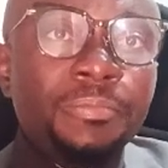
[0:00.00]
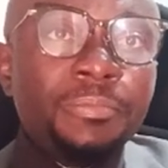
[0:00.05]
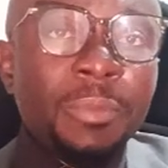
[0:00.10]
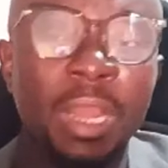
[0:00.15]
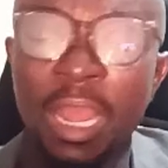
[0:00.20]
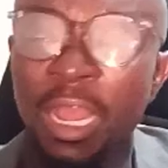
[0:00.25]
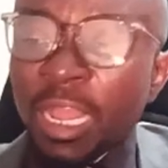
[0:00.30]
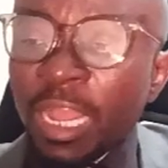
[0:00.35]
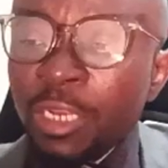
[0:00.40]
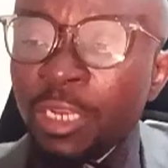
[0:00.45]

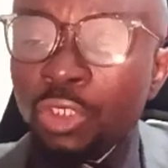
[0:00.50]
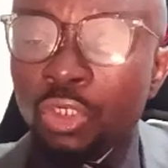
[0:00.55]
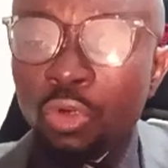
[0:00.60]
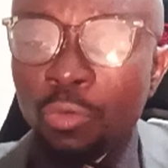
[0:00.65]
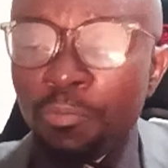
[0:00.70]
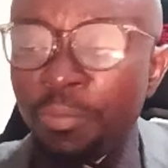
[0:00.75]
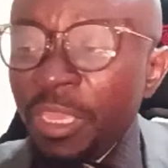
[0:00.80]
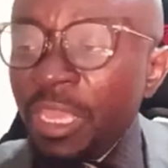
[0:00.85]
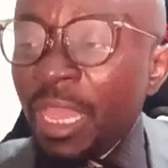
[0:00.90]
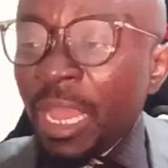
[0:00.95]
How can you
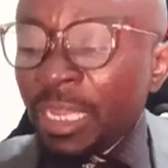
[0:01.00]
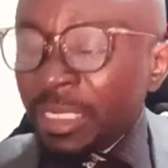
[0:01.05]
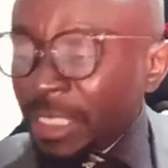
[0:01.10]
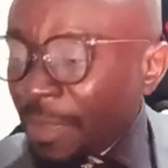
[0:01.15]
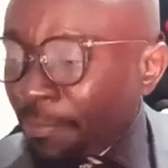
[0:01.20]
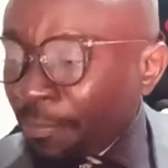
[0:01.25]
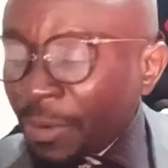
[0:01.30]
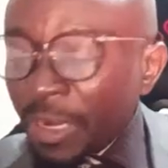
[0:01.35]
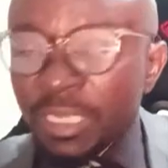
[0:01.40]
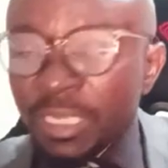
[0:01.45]
be as a
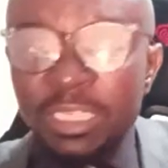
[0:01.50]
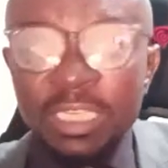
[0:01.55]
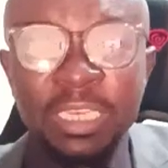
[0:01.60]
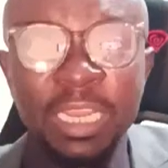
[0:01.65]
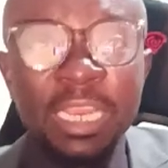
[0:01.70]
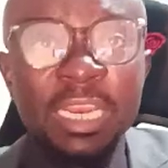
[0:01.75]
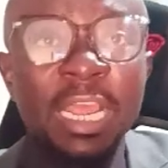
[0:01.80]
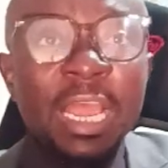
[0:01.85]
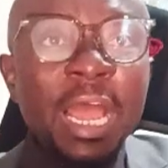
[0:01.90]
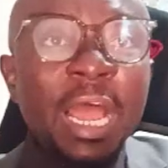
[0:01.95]

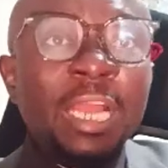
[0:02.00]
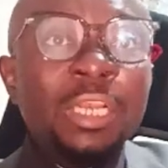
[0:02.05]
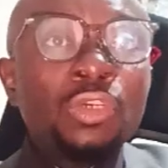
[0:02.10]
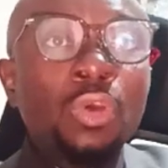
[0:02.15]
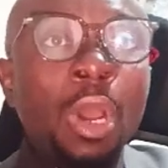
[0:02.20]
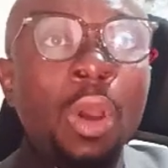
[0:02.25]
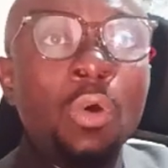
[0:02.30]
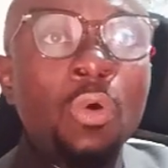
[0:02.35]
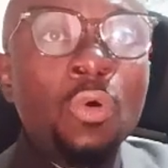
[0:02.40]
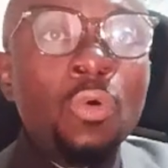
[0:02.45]
president and
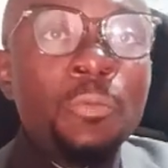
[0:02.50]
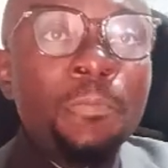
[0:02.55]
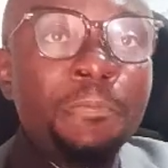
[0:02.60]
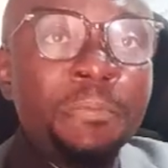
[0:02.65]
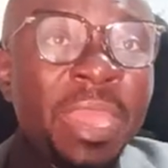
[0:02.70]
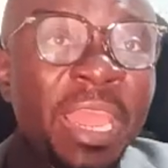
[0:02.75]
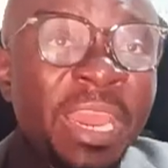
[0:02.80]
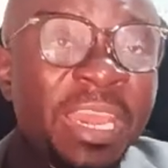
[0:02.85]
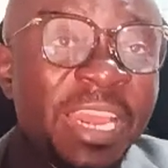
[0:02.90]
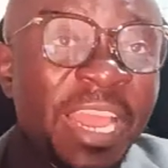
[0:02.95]
your own
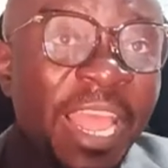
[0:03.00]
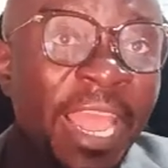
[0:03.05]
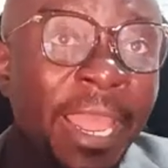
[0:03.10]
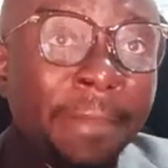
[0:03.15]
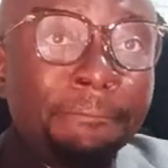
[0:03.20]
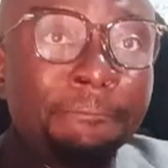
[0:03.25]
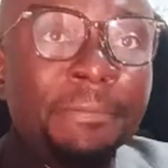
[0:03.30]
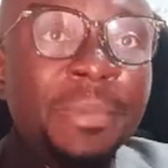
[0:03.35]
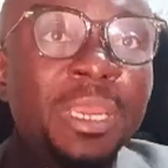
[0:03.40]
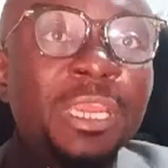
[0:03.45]
main
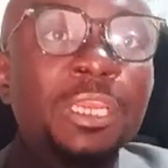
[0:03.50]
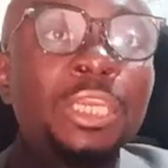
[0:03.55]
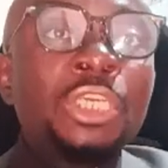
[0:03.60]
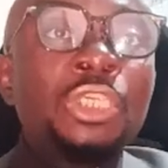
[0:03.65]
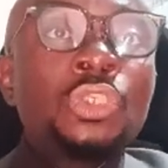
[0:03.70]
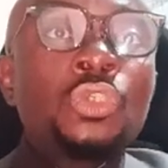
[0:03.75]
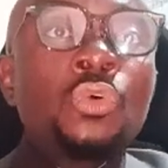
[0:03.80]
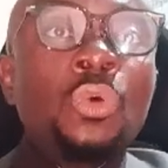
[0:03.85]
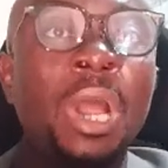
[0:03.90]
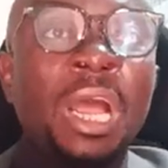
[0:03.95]
aim is
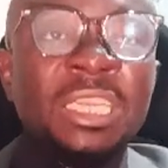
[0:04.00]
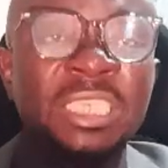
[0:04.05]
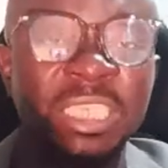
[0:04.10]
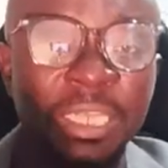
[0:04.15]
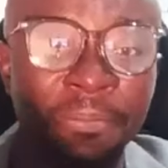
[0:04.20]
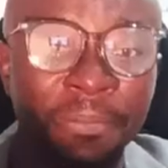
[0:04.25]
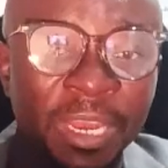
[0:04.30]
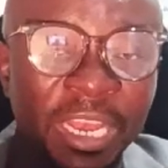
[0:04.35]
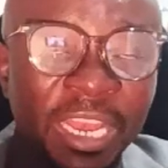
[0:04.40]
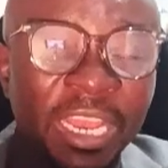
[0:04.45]
to
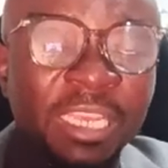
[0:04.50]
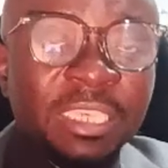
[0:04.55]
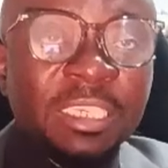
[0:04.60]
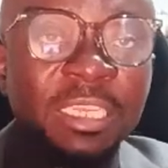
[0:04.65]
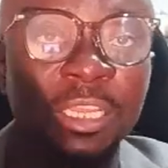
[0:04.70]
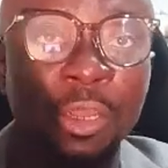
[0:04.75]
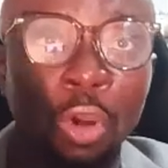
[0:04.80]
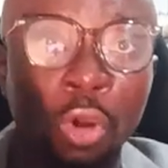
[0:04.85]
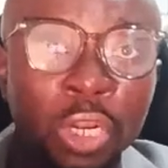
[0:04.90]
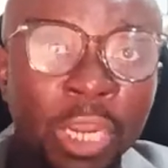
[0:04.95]
assimilate
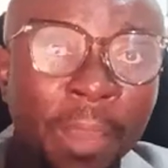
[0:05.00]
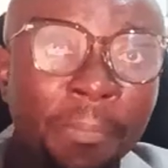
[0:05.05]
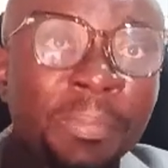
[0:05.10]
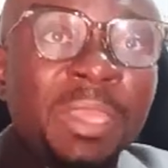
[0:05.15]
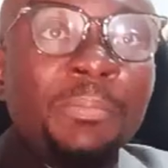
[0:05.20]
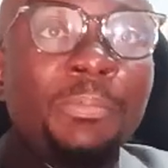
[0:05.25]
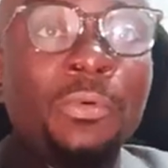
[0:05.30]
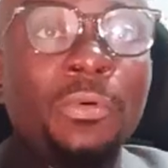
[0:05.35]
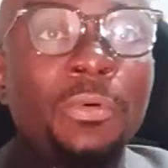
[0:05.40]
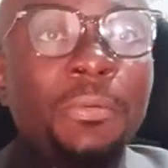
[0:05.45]
other
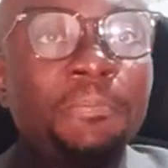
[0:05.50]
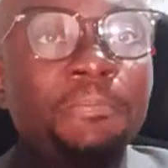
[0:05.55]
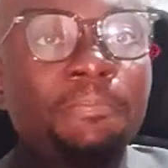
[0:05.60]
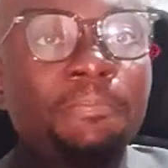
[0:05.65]
people?